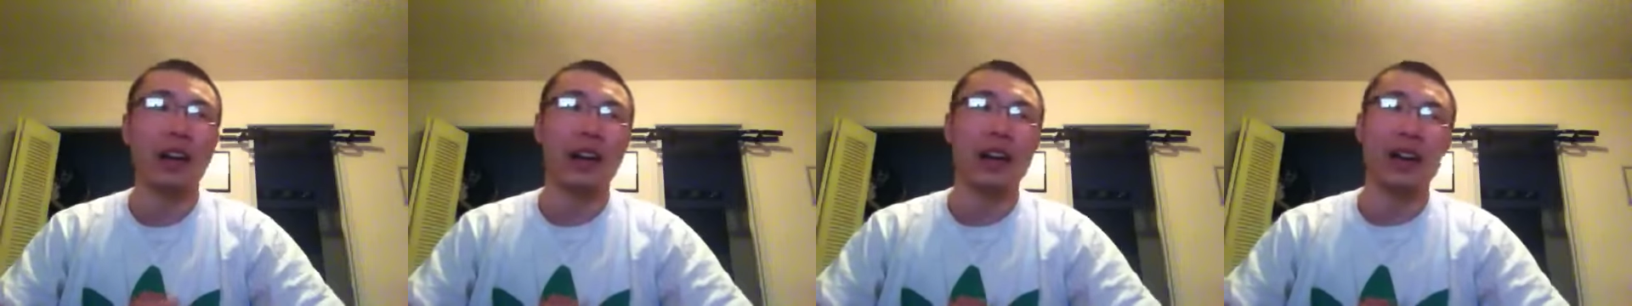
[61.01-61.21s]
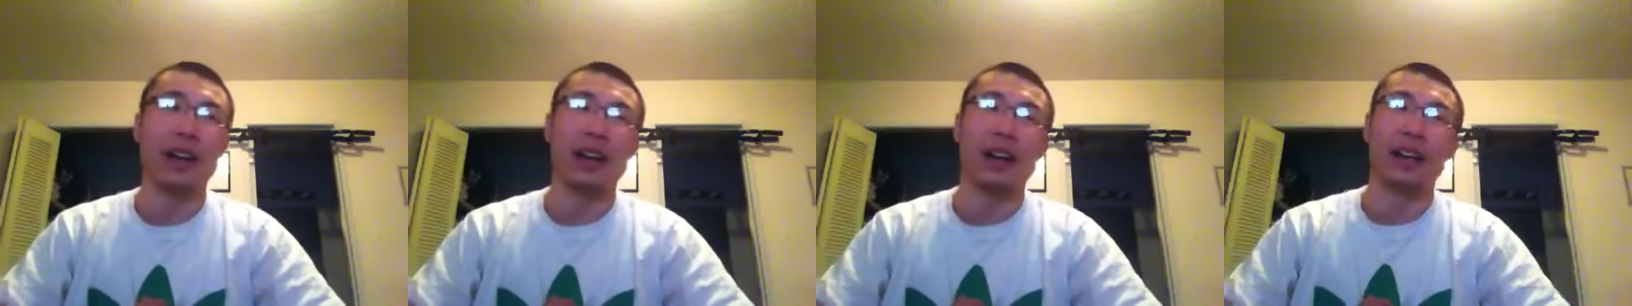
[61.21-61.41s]

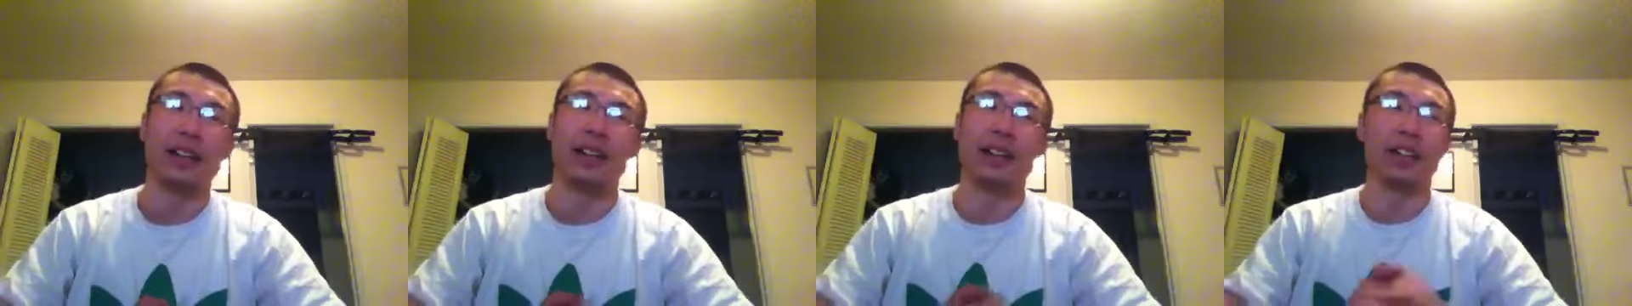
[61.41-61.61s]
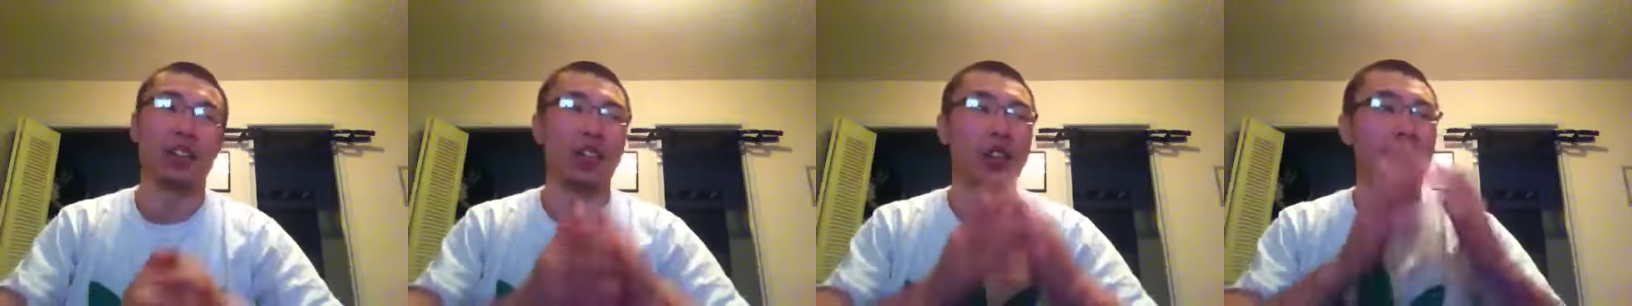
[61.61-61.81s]

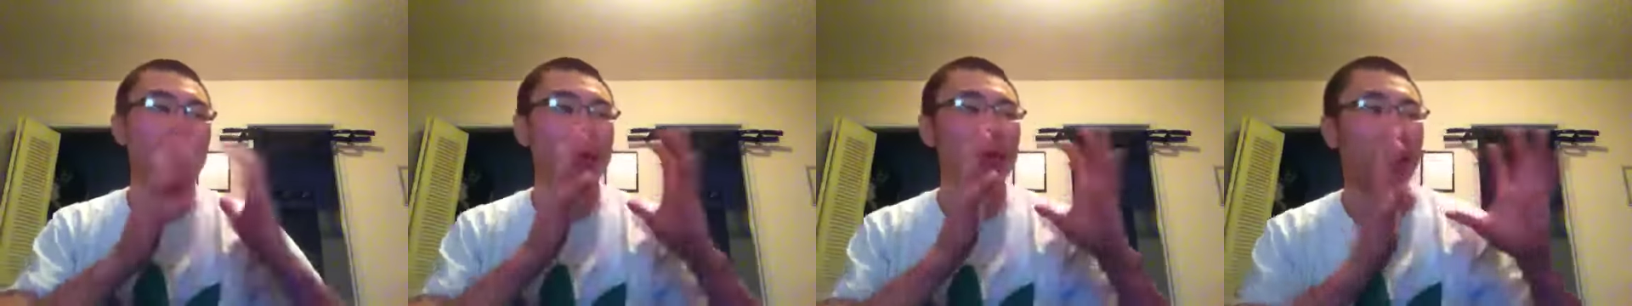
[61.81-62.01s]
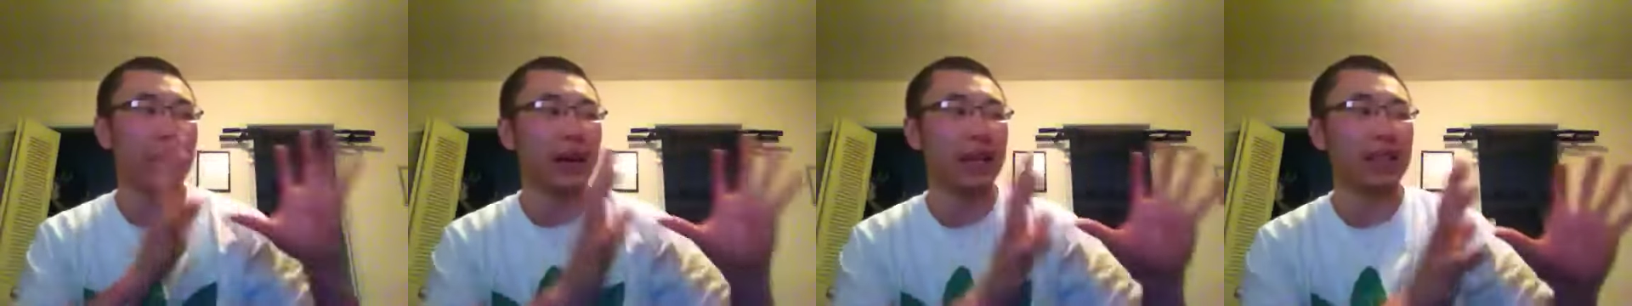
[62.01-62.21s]
The
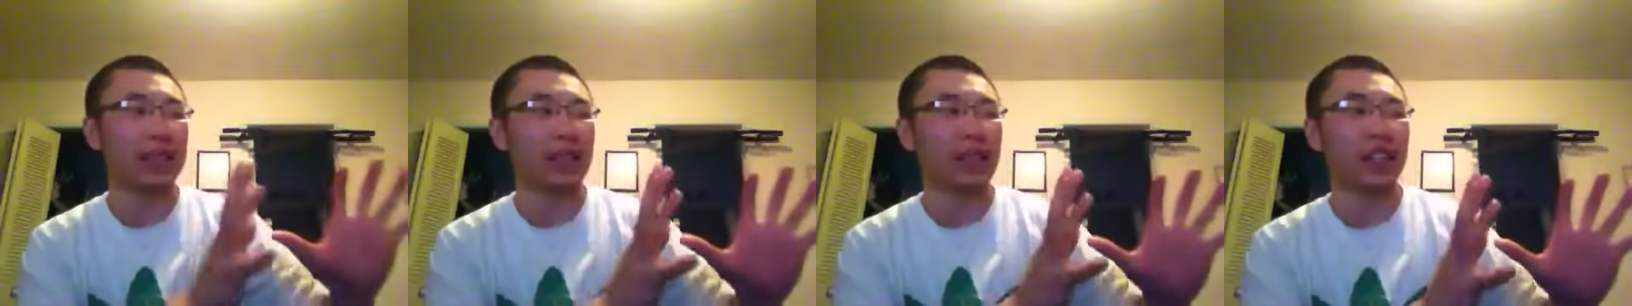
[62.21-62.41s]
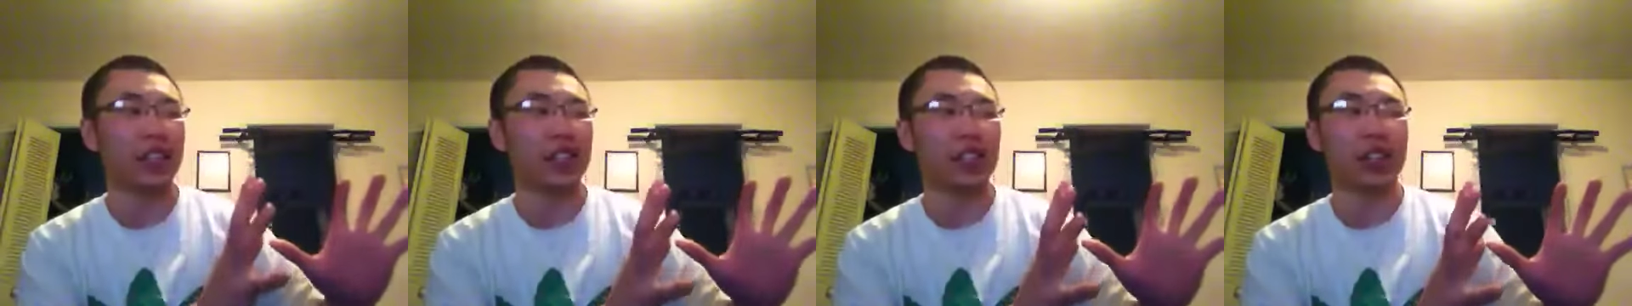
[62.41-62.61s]
MMA
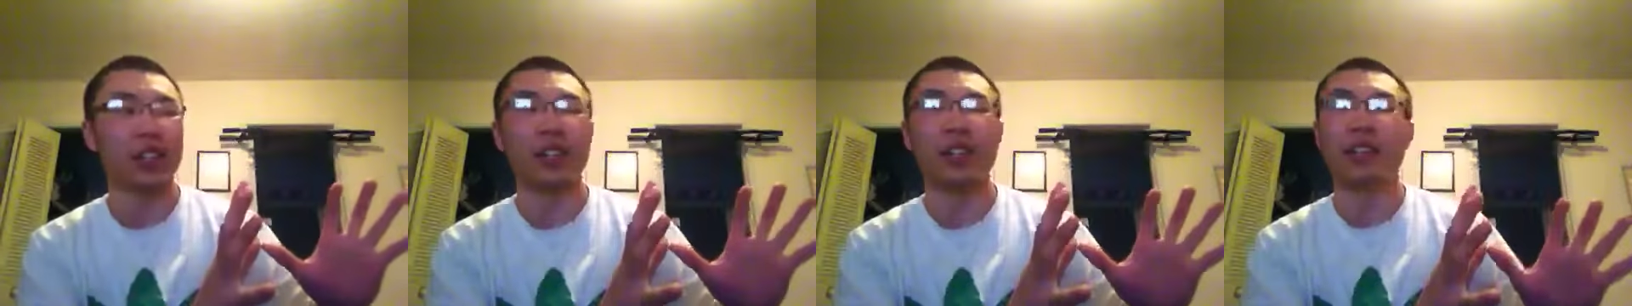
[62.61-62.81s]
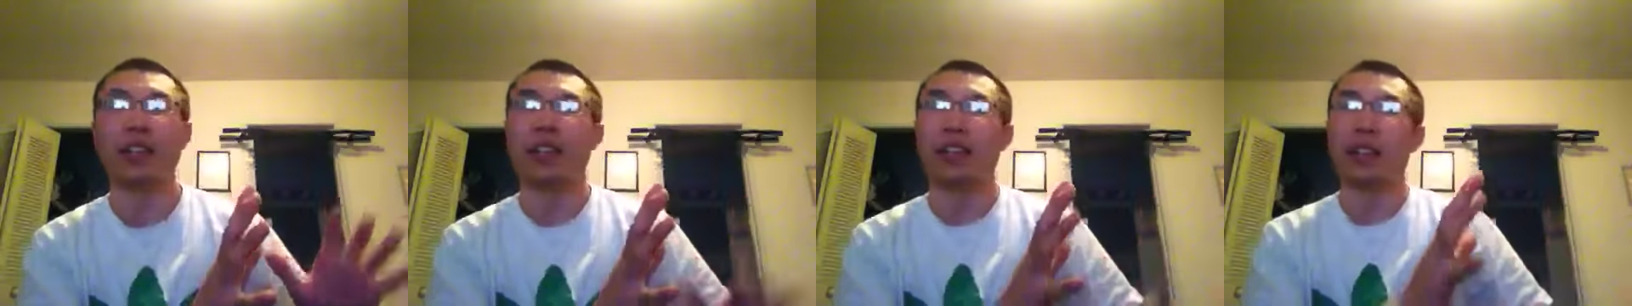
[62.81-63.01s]

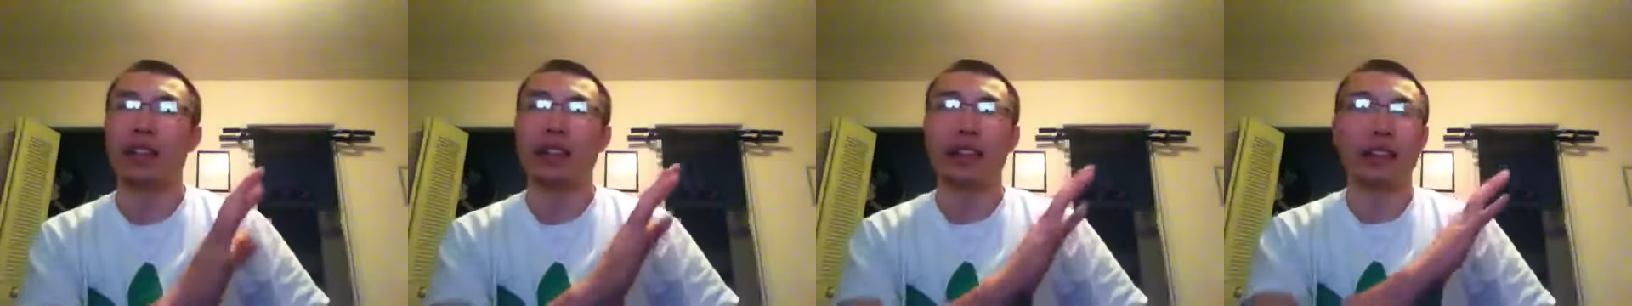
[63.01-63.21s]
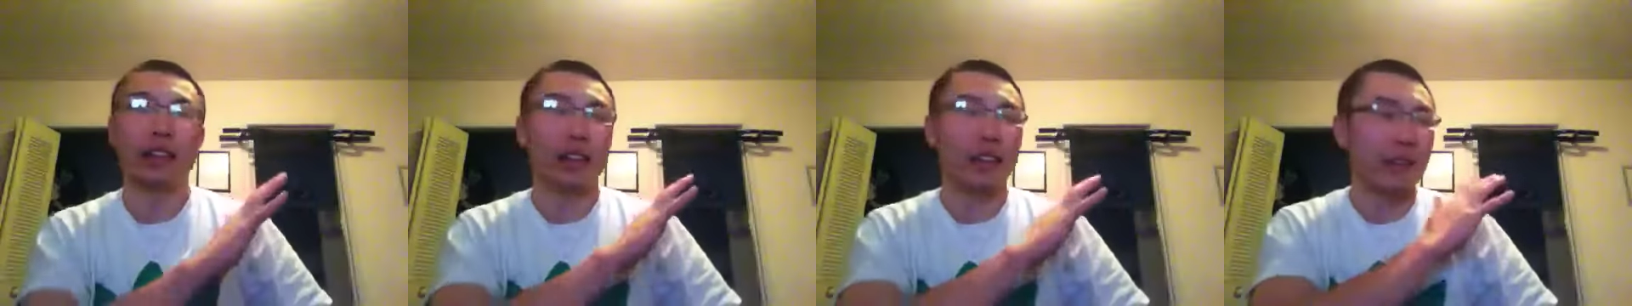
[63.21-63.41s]
section,
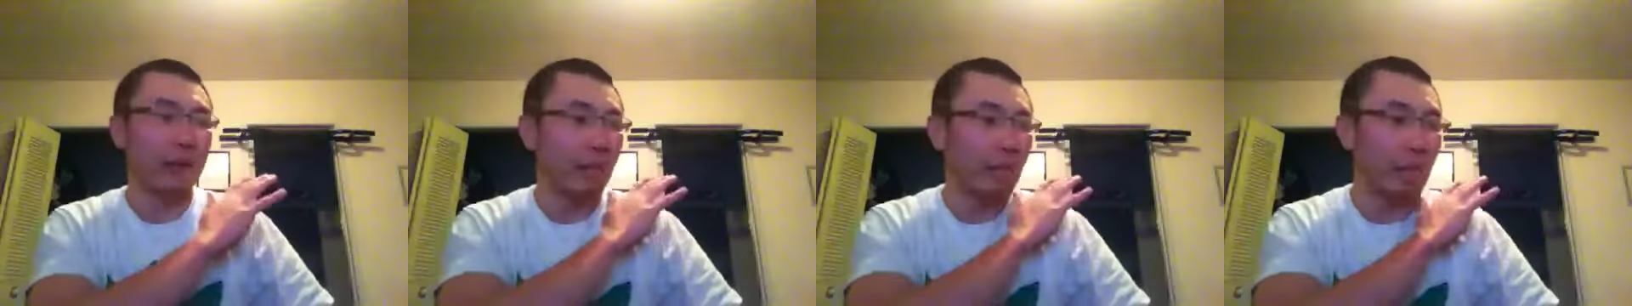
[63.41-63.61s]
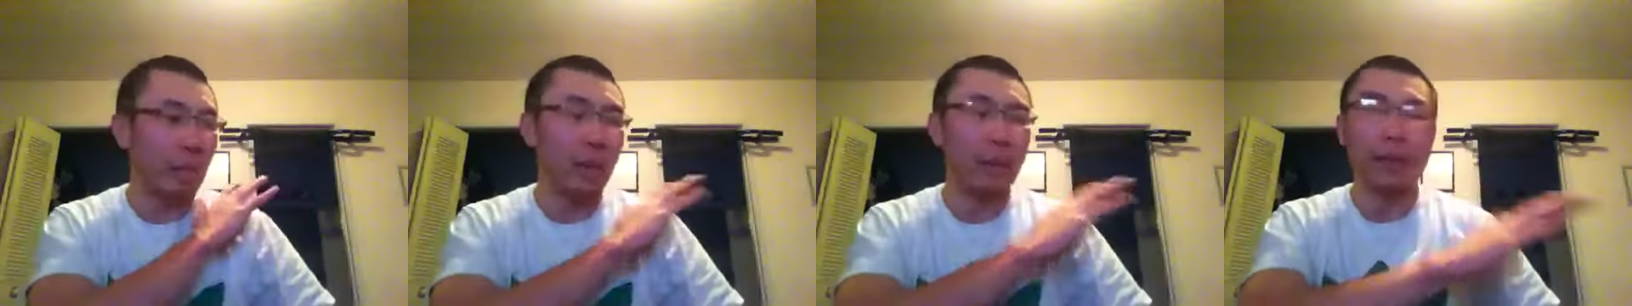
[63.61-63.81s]
they got
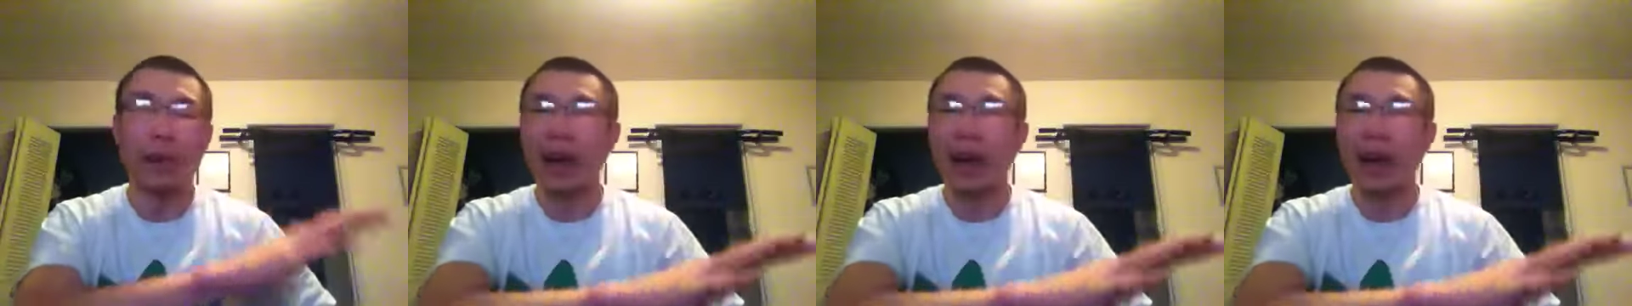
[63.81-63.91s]
a big